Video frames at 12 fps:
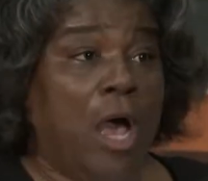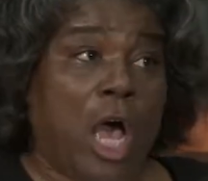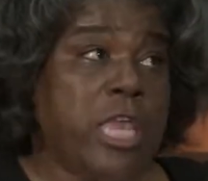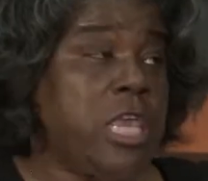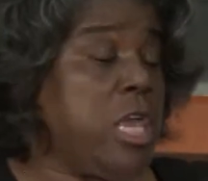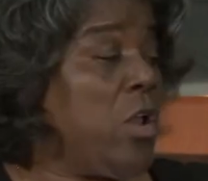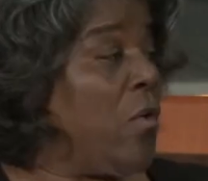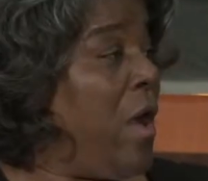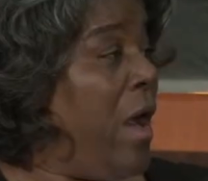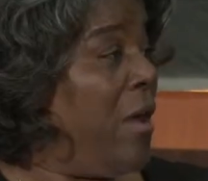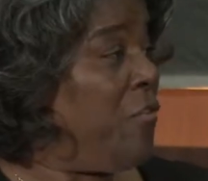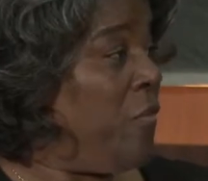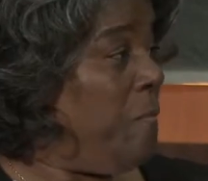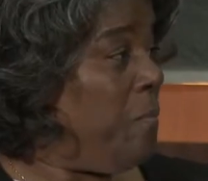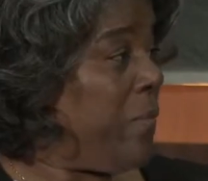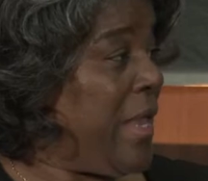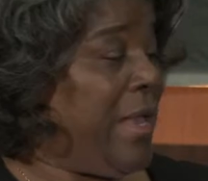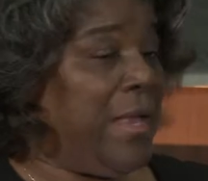a year off
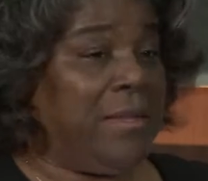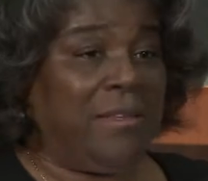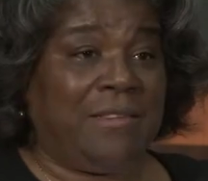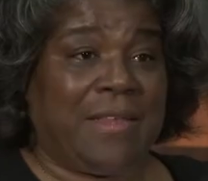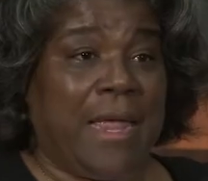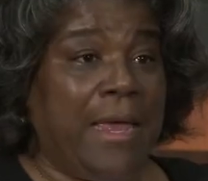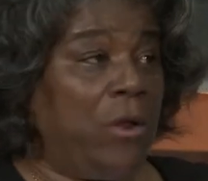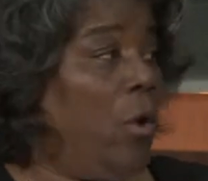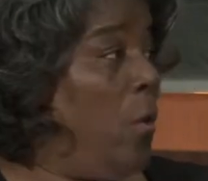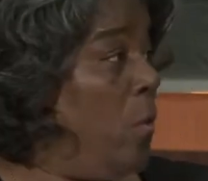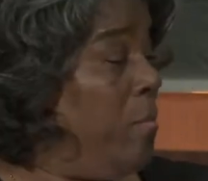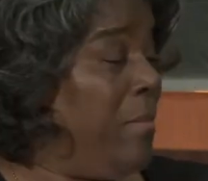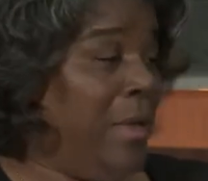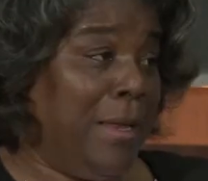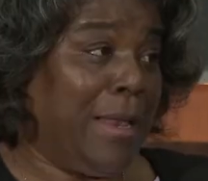and stay at home,